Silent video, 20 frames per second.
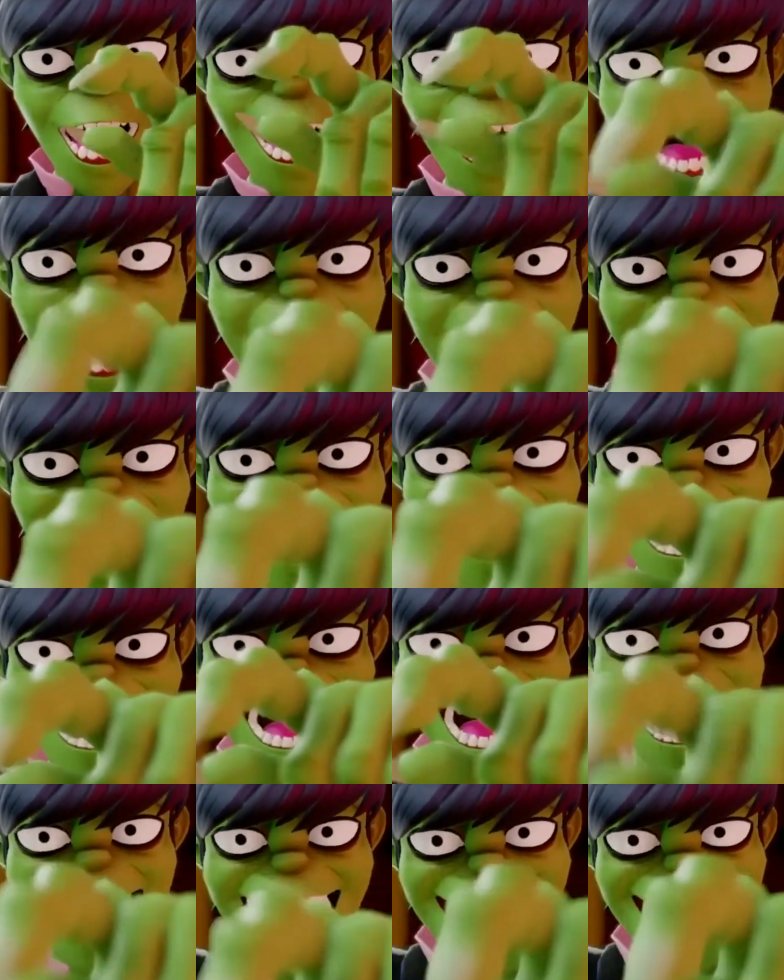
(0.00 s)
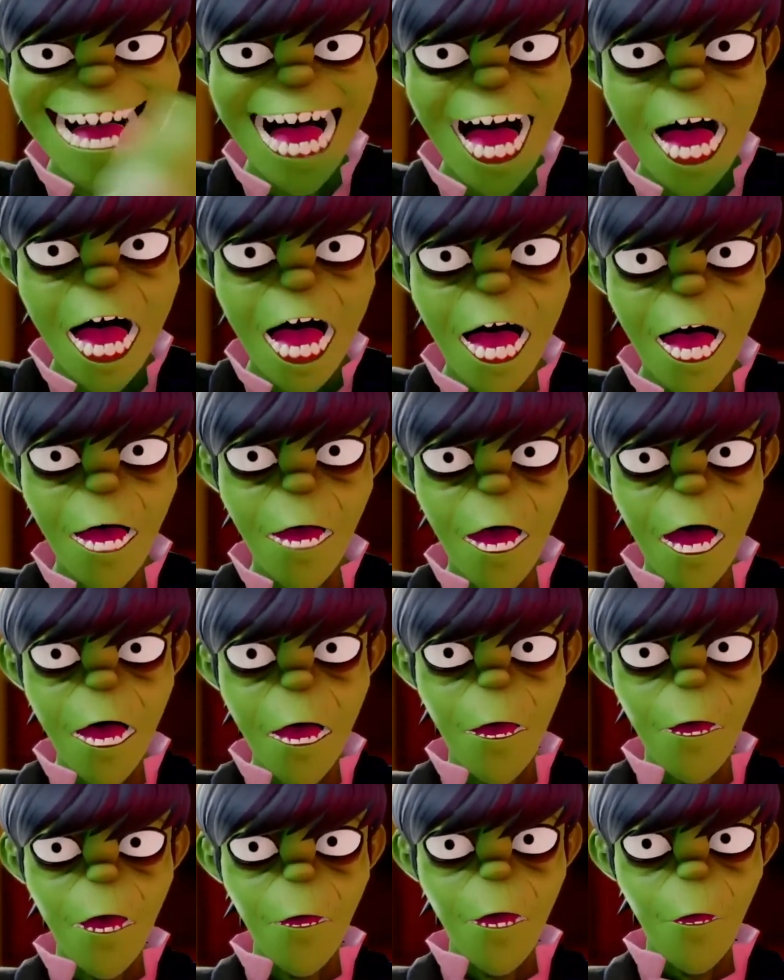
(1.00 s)
Yes,
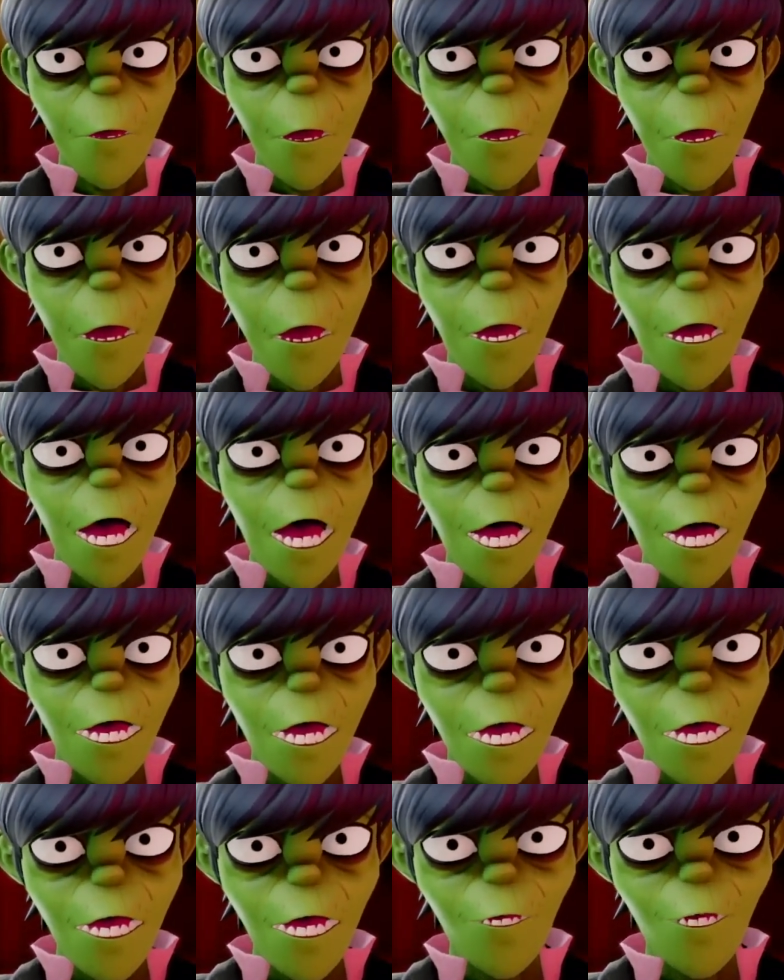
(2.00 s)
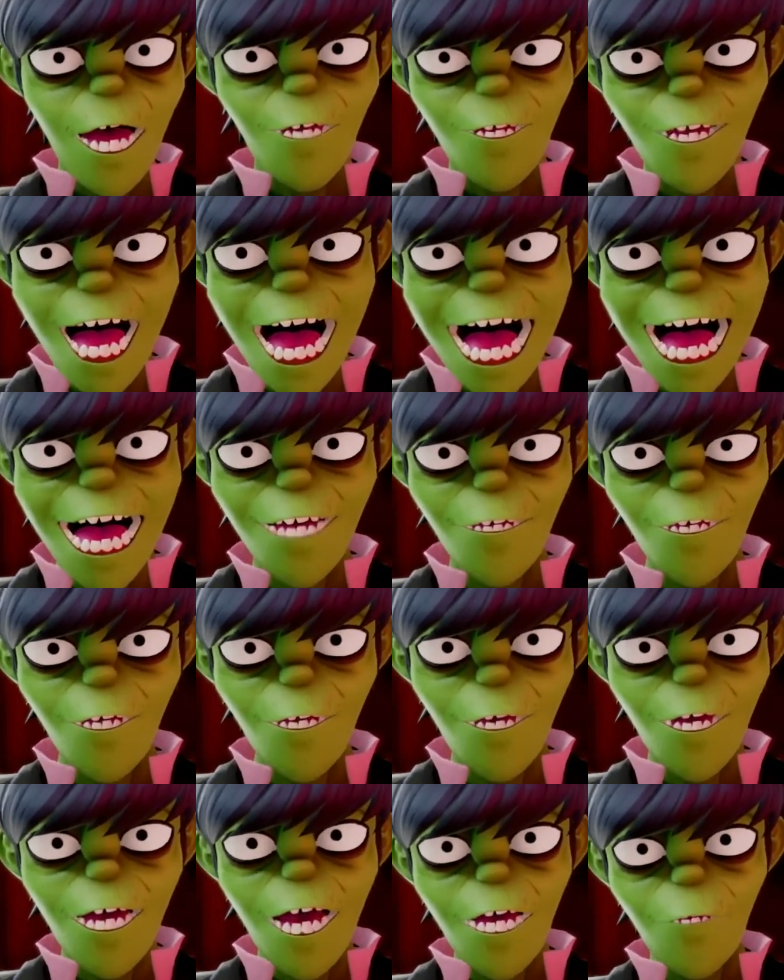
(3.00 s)
you! The
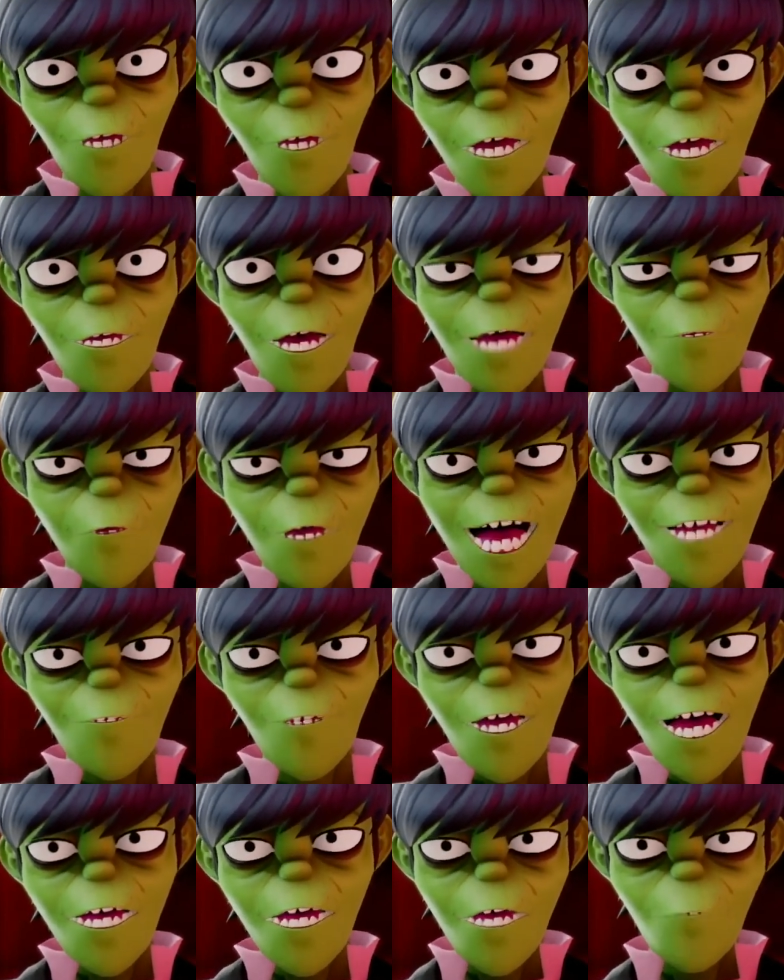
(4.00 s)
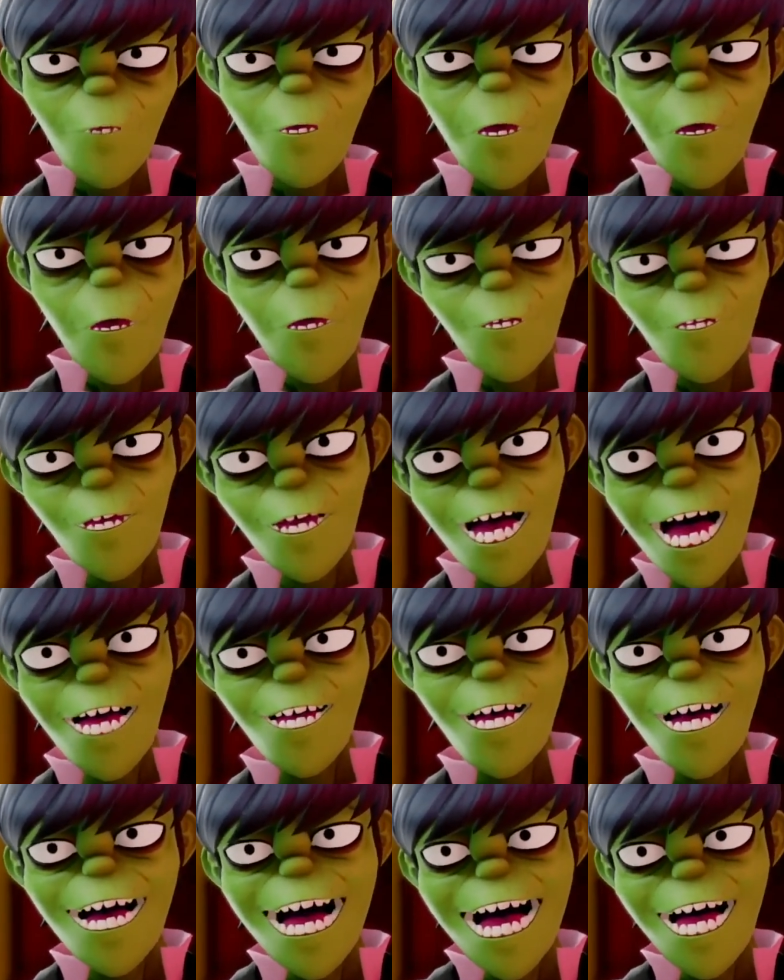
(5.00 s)
fans for your unwavering support for
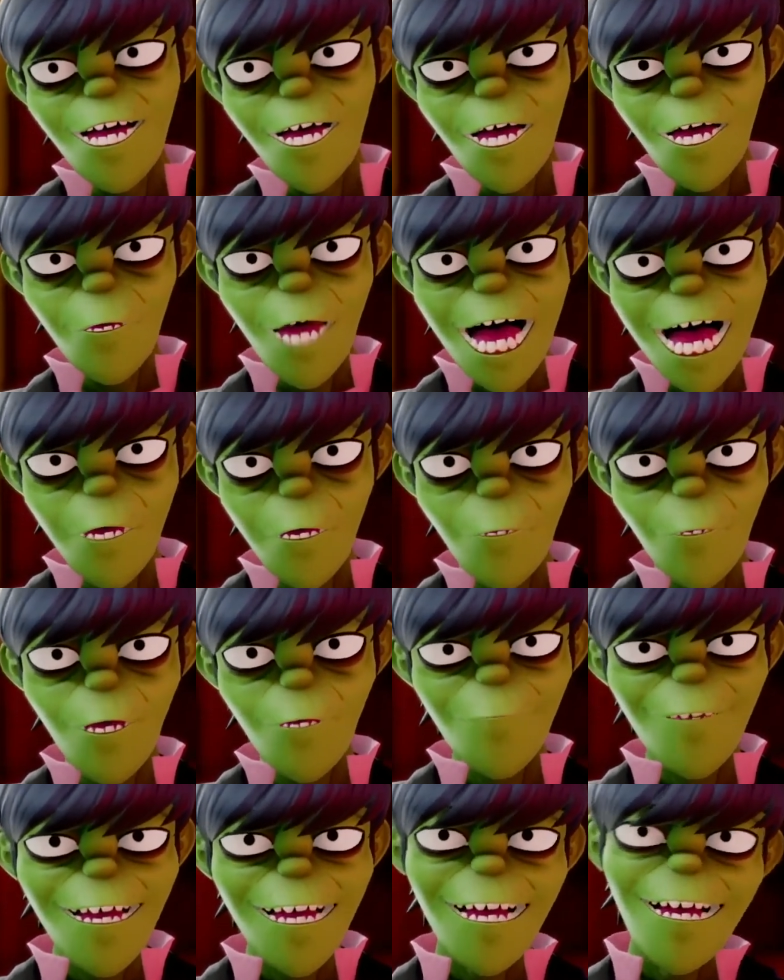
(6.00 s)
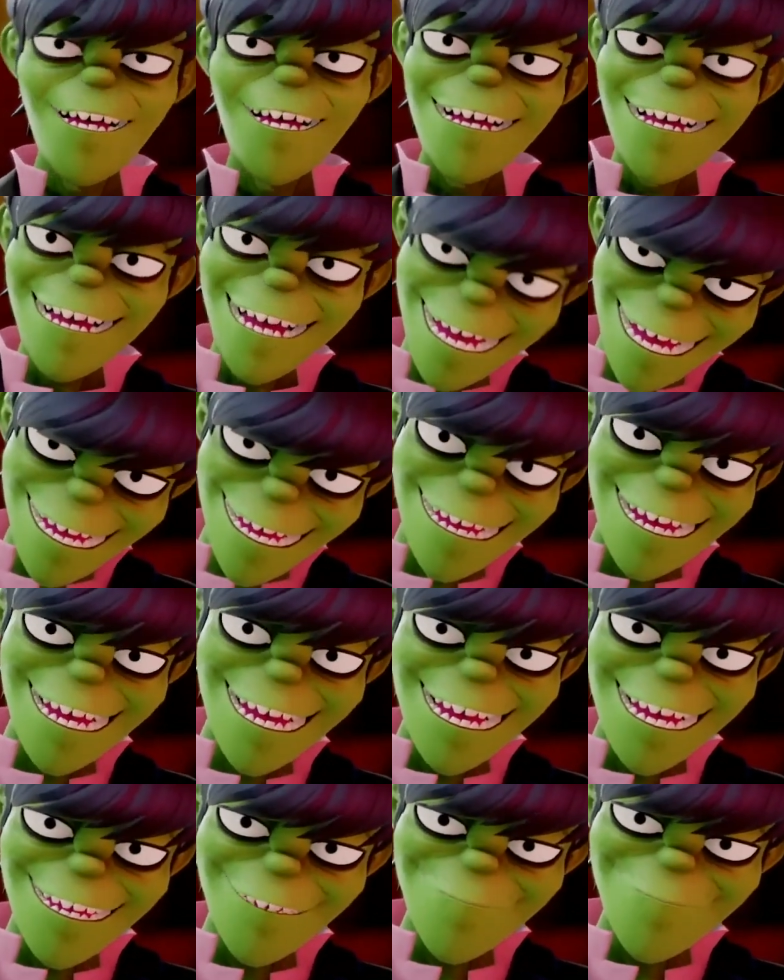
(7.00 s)
us and our new album.
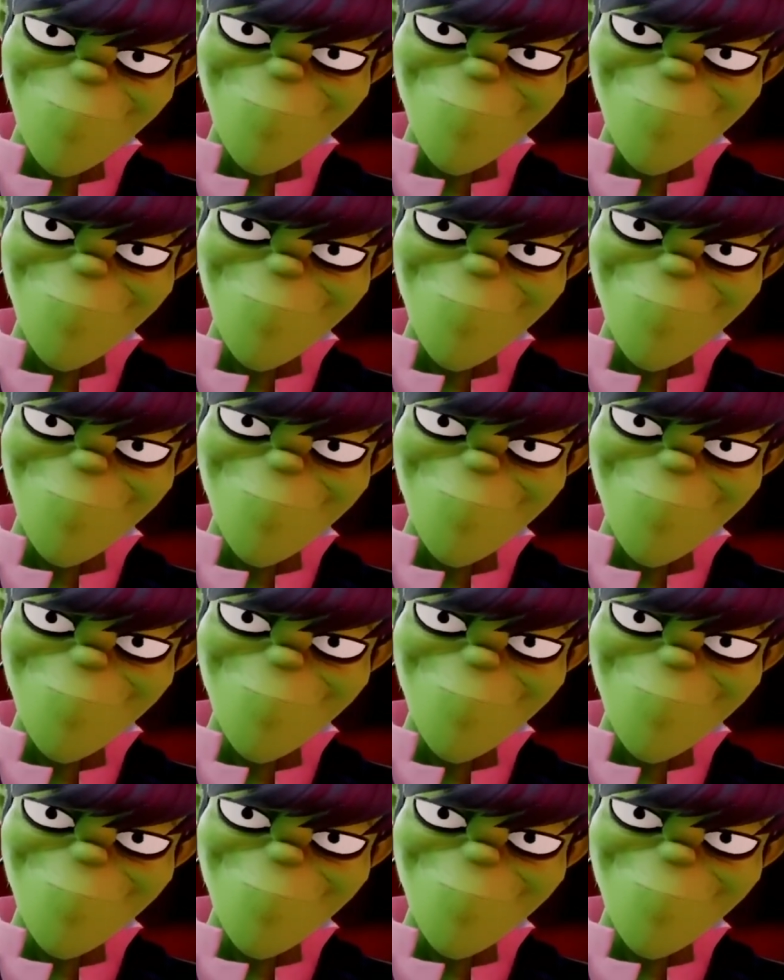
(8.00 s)
Ah.